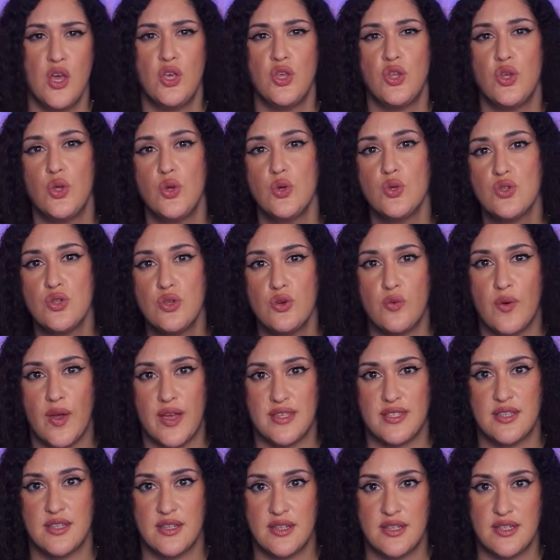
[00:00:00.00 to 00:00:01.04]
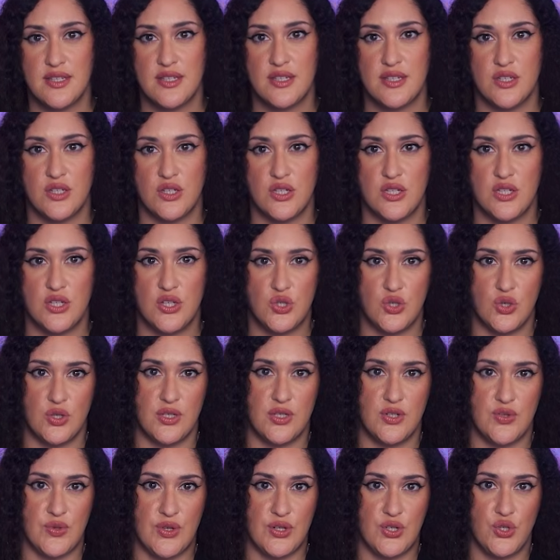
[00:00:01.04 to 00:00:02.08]
Use the residency decision
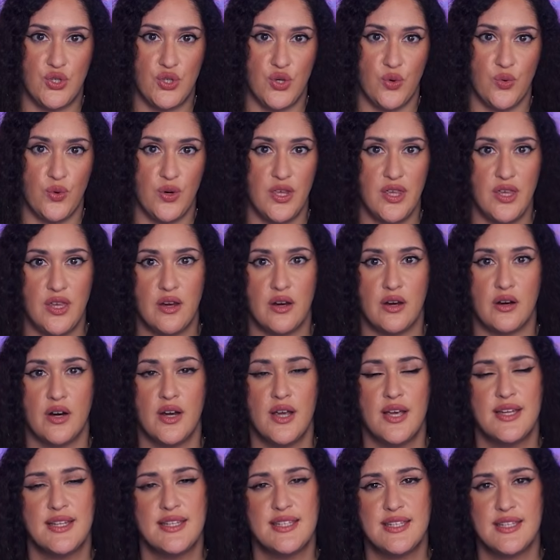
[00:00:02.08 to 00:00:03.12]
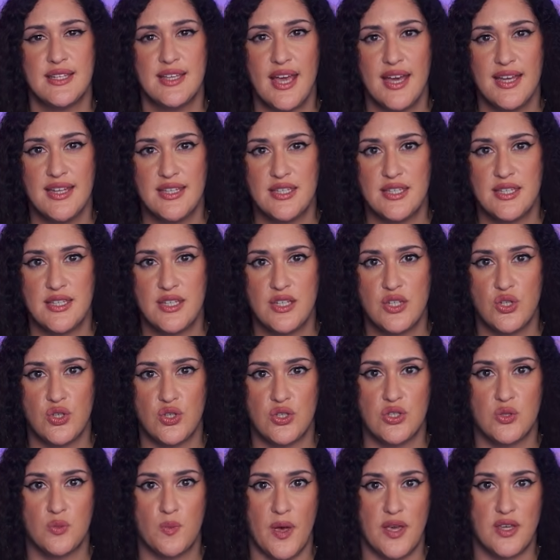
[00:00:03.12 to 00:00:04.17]
tree shown here to guide
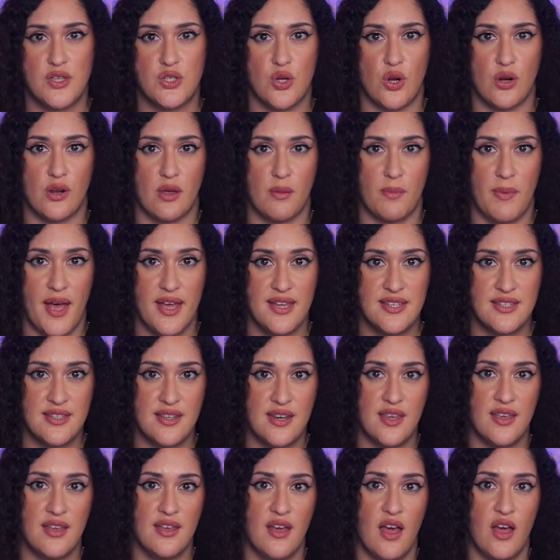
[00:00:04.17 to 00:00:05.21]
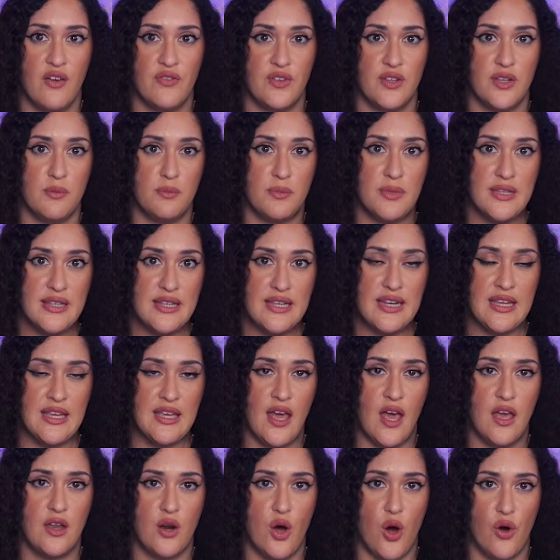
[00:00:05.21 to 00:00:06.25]
decisions based on capacity, availability,
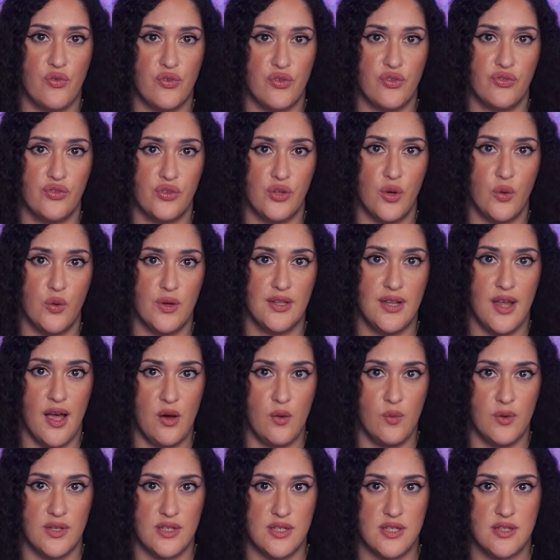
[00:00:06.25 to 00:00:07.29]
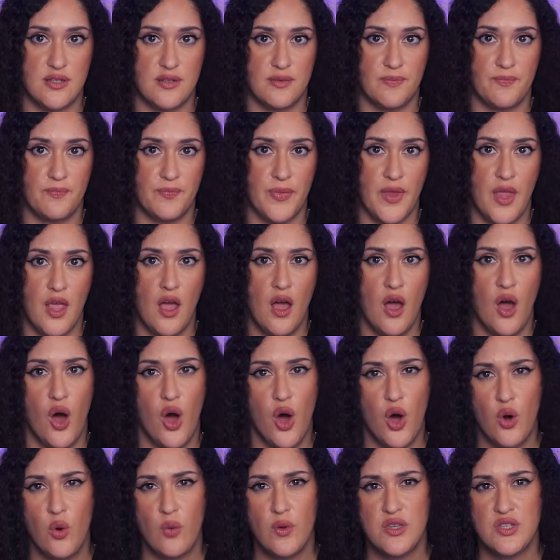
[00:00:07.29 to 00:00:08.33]
and overflow allowance.
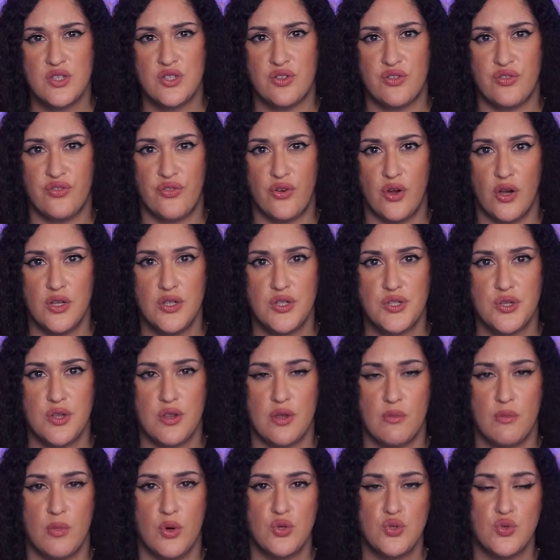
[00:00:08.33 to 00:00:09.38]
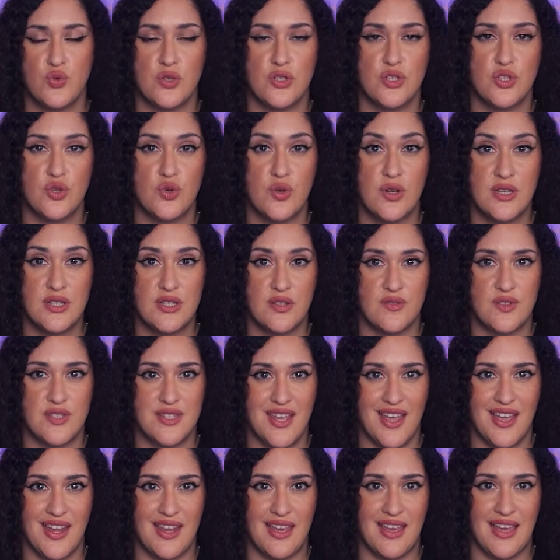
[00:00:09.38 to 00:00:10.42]
Always default to the most restrictive
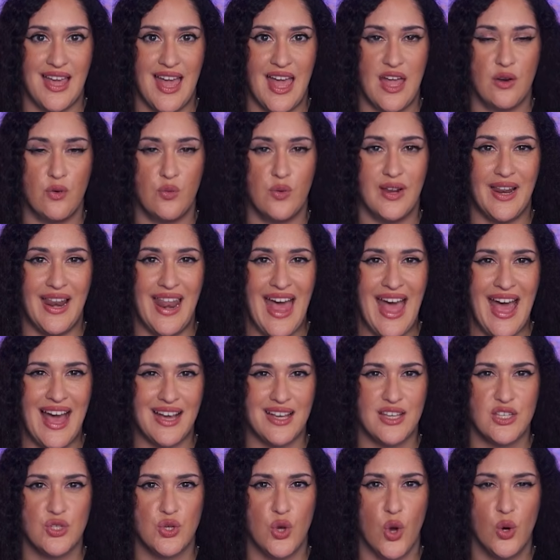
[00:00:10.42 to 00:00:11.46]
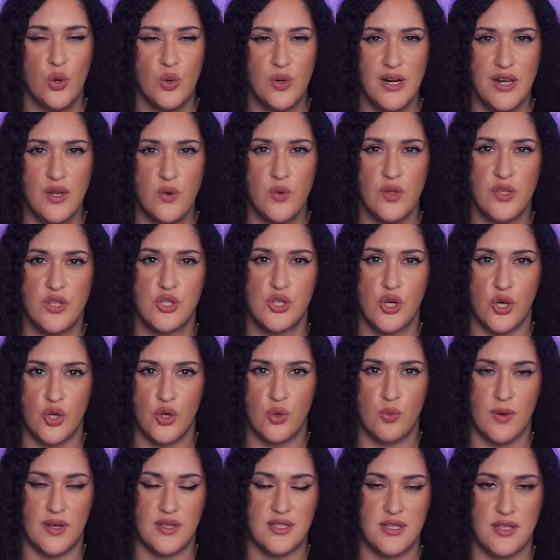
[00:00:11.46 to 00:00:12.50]
setting and relax only with
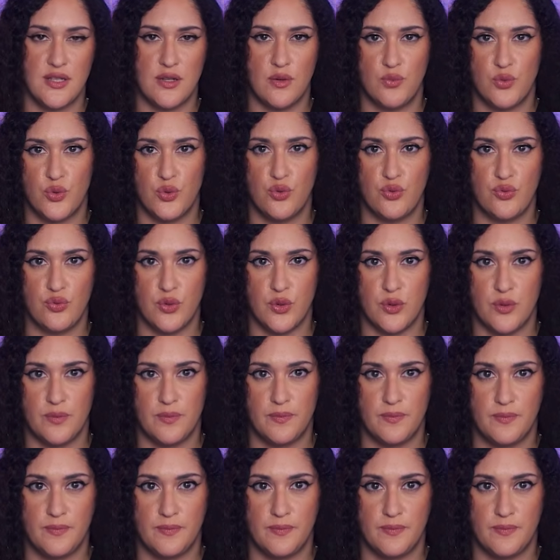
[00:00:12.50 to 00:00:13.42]
documented approval.